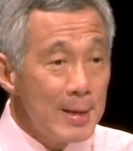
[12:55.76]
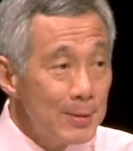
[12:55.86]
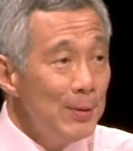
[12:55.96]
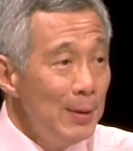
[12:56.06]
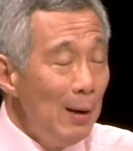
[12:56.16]

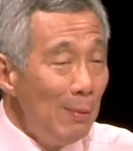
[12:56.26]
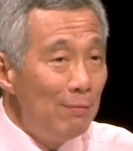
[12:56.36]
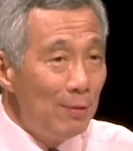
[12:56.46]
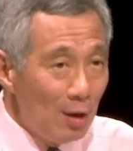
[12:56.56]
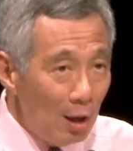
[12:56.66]
So
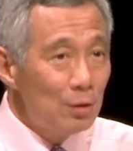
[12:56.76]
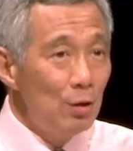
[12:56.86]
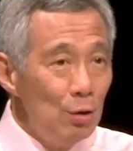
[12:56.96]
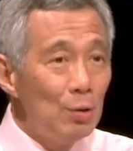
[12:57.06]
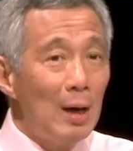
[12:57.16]
we've got
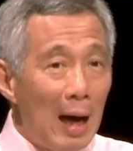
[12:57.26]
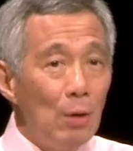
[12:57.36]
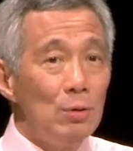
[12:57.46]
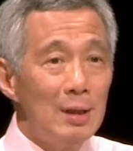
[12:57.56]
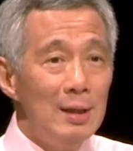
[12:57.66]
to look
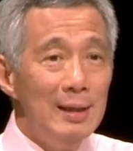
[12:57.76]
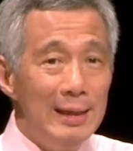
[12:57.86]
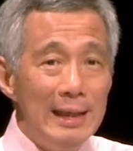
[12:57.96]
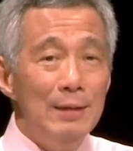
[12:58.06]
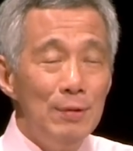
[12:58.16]

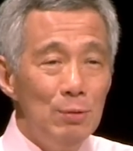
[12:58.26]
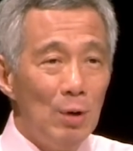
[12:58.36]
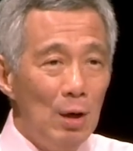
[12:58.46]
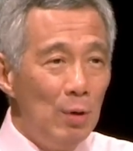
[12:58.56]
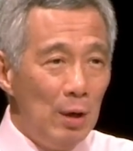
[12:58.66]
out even
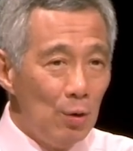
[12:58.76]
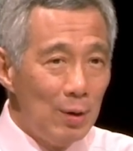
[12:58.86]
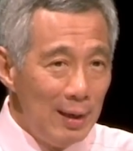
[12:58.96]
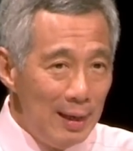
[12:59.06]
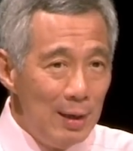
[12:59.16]
while we look
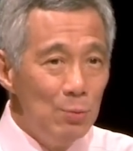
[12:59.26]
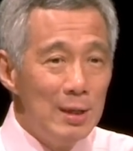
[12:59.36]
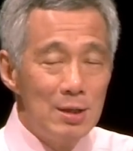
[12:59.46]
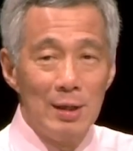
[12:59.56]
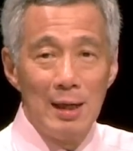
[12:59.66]

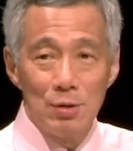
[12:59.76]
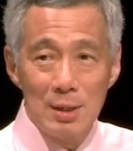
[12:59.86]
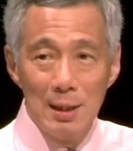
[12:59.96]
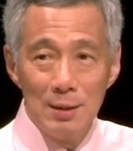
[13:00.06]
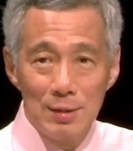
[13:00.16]
inwards on
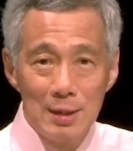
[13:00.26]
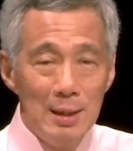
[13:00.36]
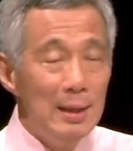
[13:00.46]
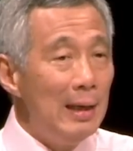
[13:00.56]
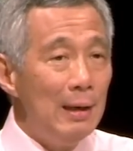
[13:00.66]
ourselves.
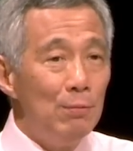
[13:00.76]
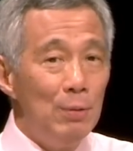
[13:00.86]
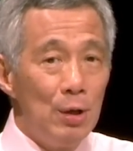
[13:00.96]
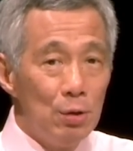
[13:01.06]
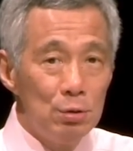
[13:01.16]
If
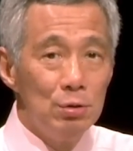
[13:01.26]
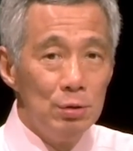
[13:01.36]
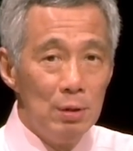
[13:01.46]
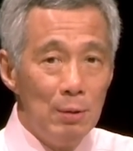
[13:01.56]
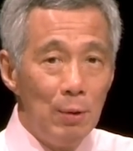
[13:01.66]
we go
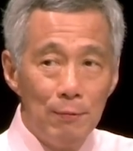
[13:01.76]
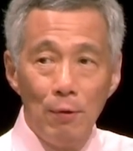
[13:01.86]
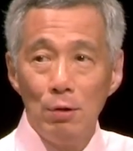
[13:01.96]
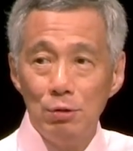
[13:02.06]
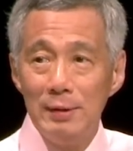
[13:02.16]
to, if we
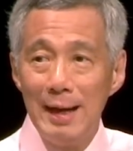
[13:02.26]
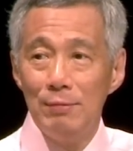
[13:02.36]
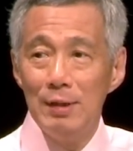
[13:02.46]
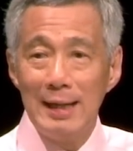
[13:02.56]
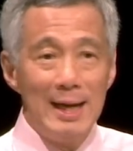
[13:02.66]
fall to navel